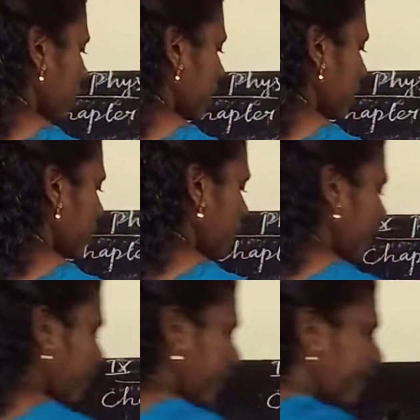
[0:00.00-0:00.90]
See,
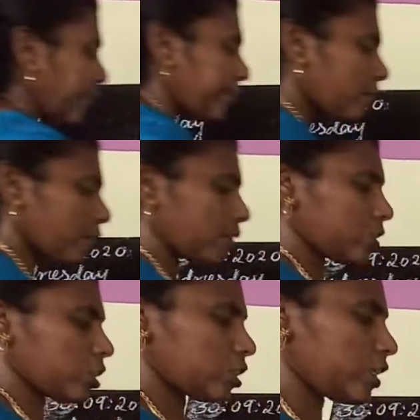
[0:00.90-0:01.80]
but the area of cross
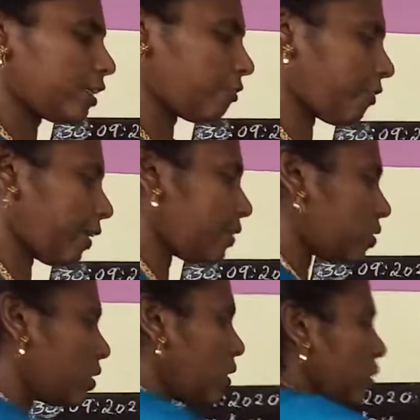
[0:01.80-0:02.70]
section different.
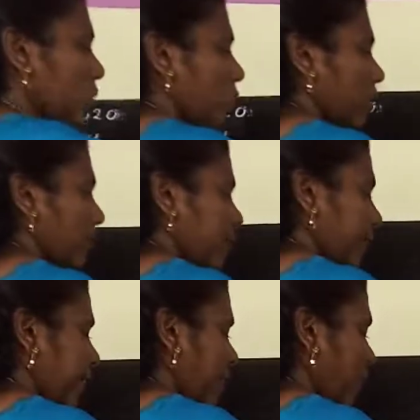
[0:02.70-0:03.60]
So this
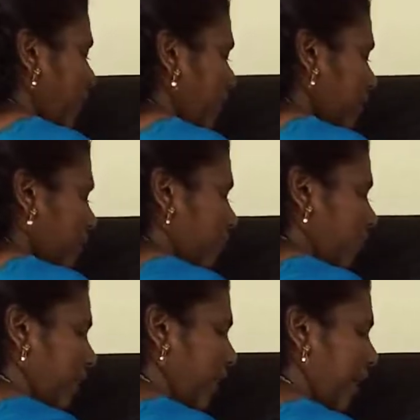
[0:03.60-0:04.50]
area of cross section
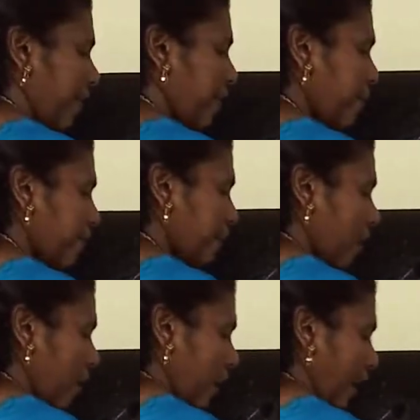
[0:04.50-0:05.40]
A
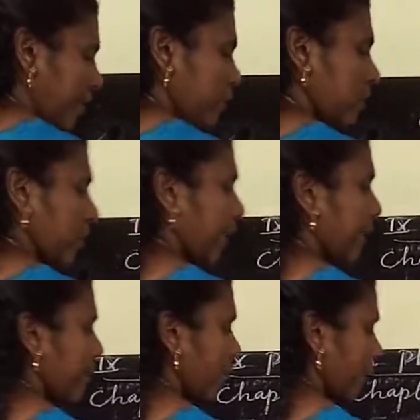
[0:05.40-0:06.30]
and the
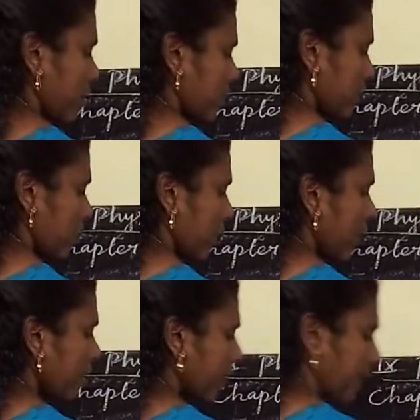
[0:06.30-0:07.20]
area of cross section
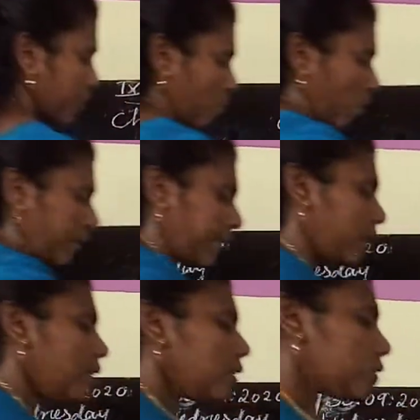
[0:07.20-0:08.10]
small a.
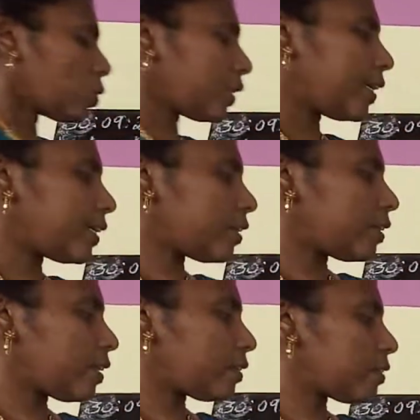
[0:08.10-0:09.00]
So area
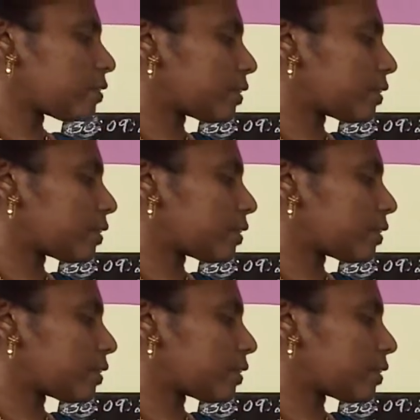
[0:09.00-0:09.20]
this